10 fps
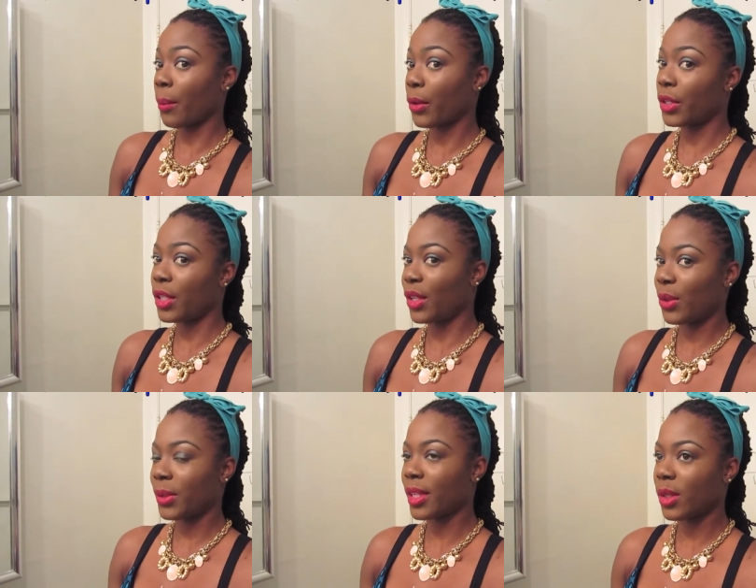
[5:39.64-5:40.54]
pretty
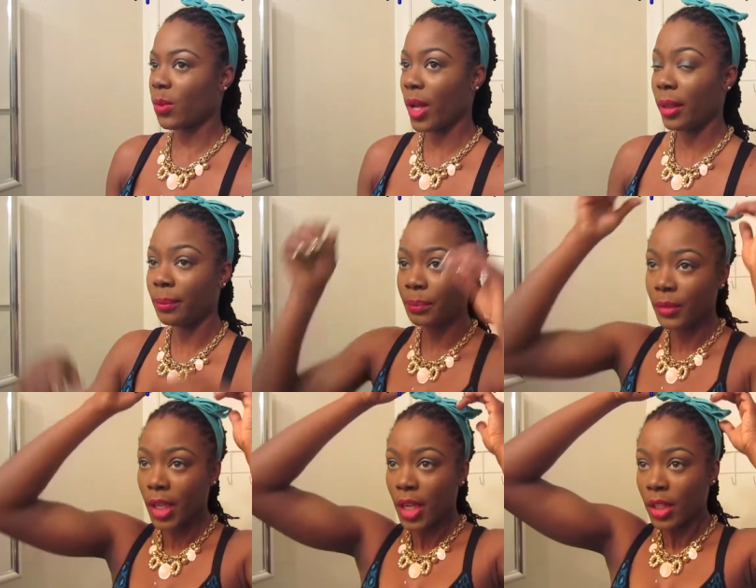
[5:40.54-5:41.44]
cute as well
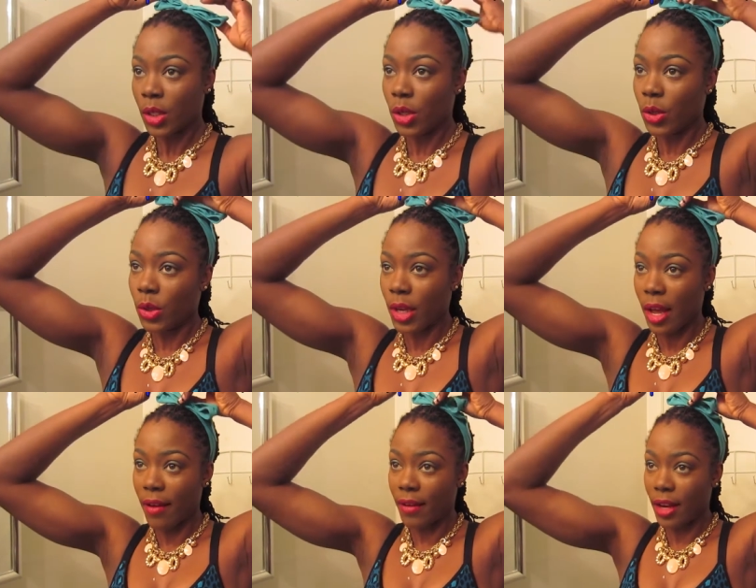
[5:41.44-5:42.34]
so you could
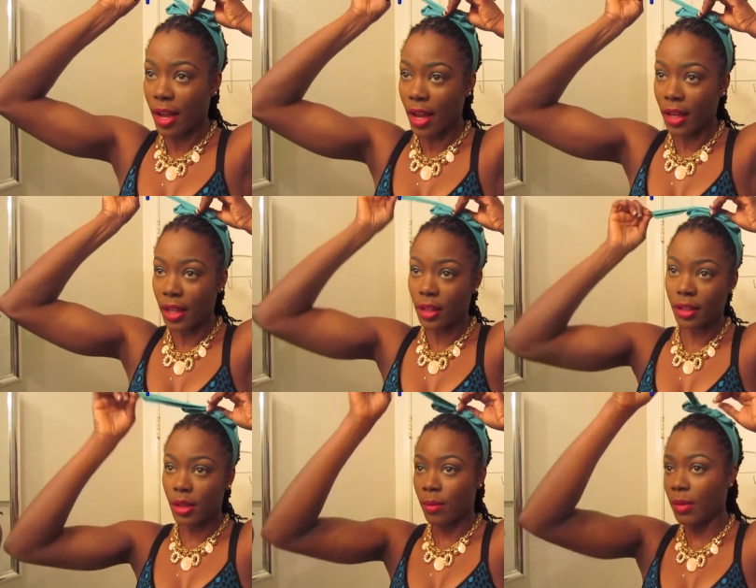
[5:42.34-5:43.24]
have it hanging
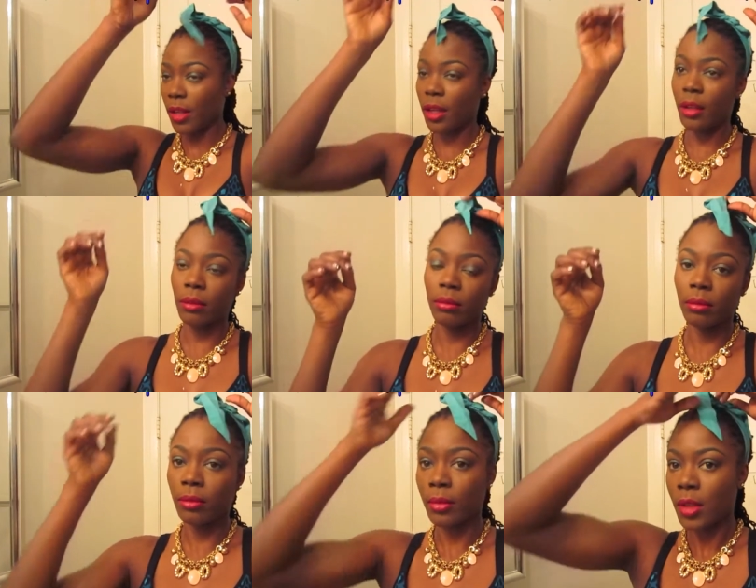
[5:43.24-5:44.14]
something
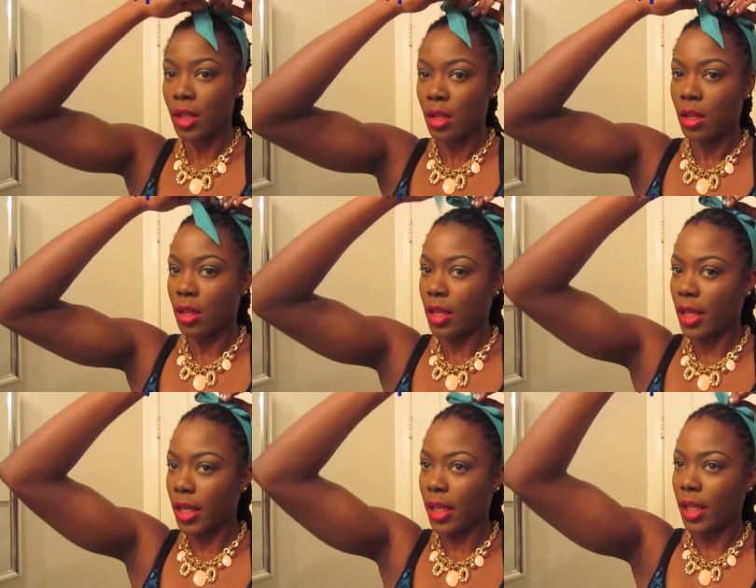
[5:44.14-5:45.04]

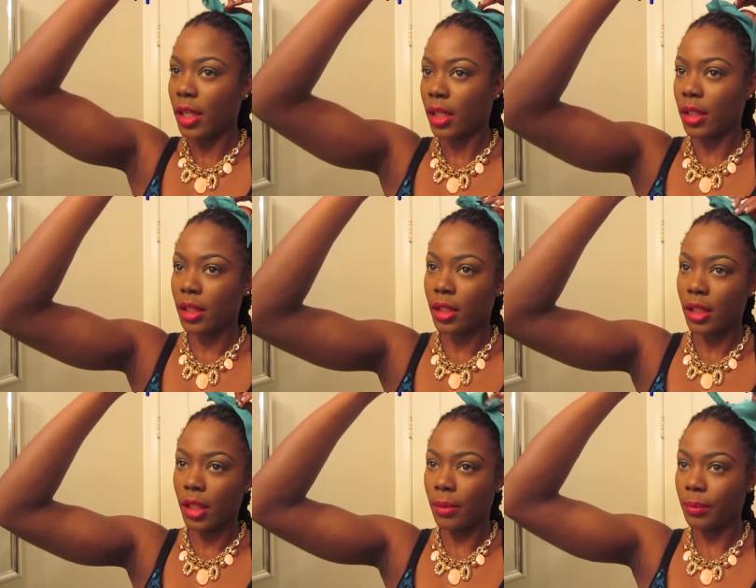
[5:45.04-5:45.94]
like let's
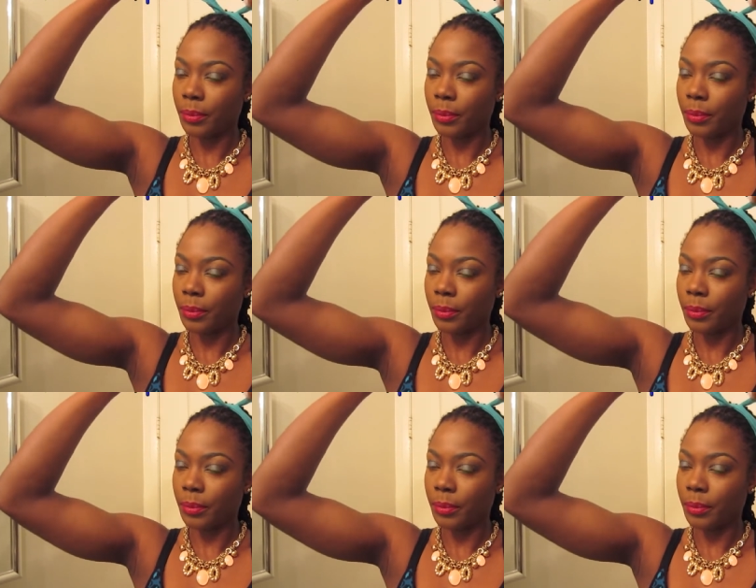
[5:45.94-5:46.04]
see